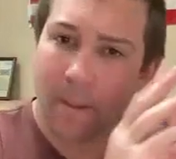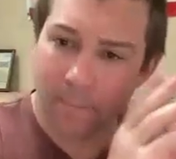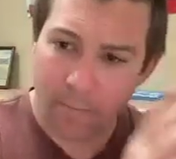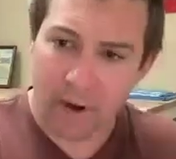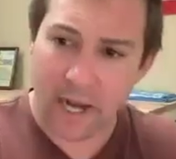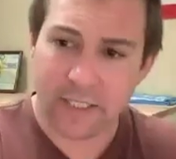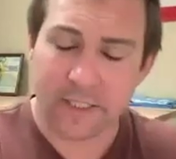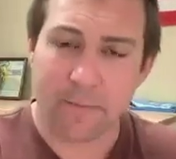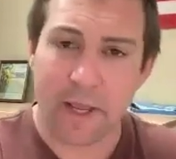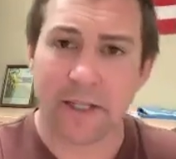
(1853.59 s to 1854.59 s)
but practice
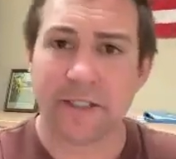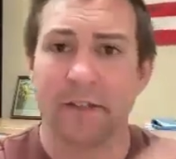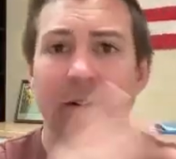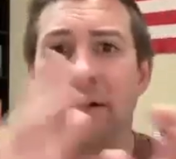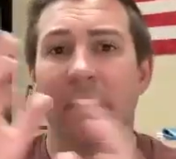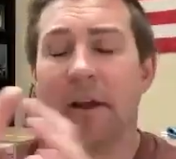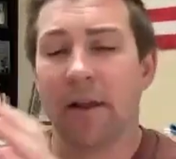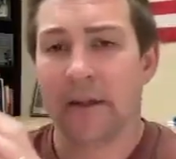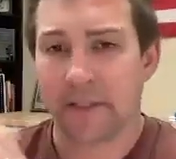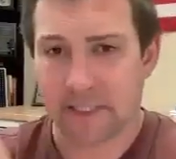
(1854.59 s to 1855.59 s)
based,
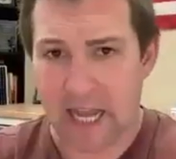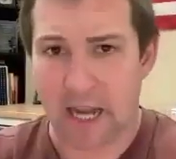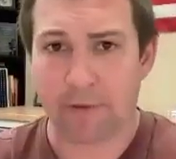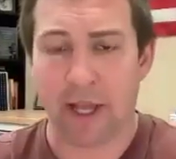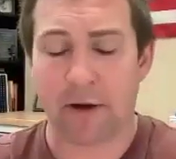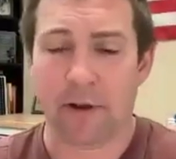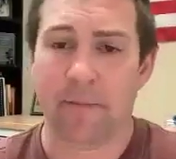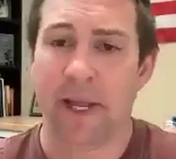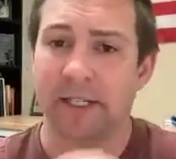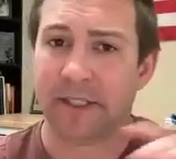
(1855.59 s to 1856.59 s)
stack with outcome
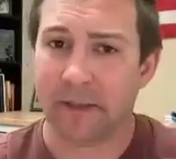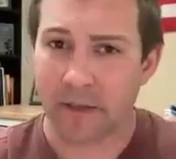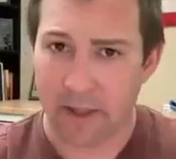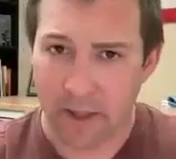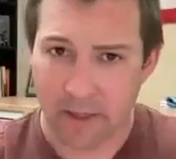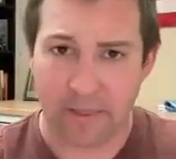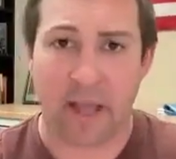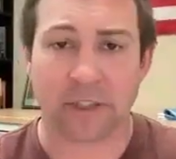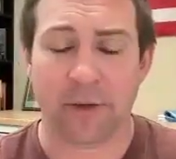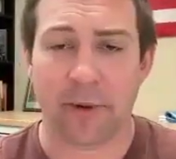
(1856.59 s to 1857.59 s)
based,
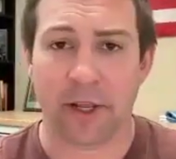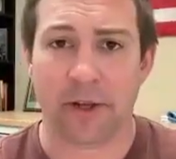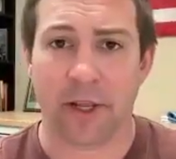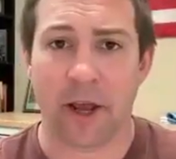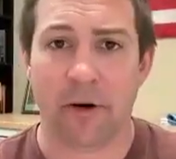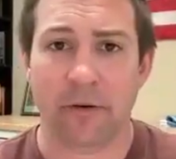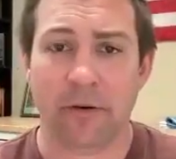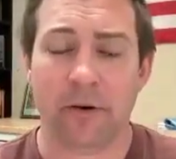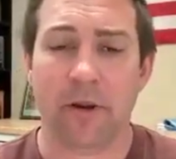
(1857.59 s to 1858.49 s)
that should be good to go.